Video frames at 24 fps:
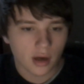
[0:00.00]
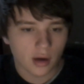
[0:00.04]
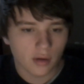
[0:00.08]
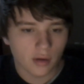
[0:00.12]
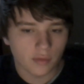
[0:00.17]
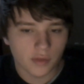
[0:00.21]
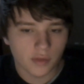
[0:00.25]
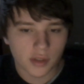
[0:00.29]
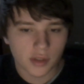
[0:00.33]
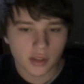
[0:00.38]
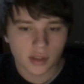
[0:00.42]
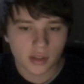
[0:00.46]

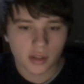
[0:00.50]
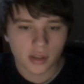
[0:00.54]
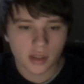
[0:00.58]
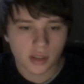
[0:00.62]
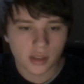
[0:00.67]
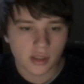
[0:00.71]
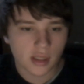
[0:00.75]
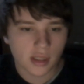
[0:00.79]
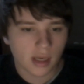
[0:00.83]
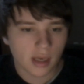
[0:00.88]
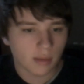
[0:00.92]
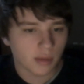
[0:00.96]
of just
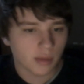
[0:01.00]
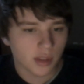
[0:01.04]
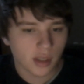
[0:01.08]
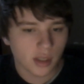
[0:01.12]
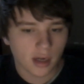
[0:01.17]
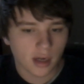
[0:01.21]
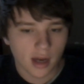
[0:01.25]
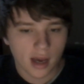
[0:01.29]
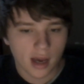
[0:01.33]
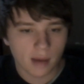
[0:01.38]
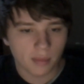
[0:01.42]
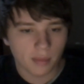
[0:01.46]
the same
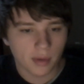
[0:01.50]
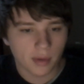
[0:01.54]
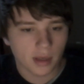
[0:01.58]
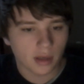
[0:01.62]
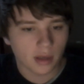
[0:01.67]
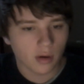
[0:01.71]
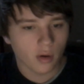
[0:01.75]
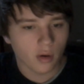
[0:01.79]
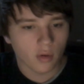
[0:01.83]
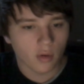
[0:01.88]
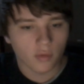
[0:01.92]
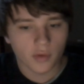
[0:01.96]
shit
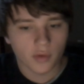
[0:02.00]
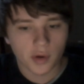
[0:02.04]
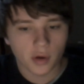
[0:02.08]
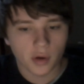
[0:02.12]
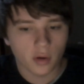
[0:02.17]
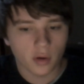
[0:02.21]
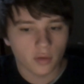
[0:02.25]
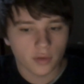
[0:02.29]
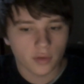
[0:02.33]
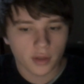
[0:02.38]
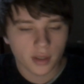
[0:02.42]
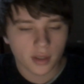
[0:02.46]
happening over and
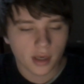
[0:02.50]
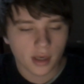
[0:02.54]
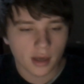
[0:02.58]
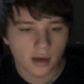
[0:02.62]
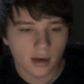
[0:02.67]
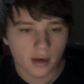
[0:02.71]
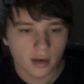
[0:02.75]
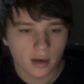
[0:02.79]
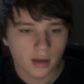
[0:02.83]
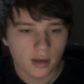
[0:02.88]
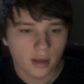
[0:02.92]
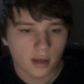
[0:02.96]
over again.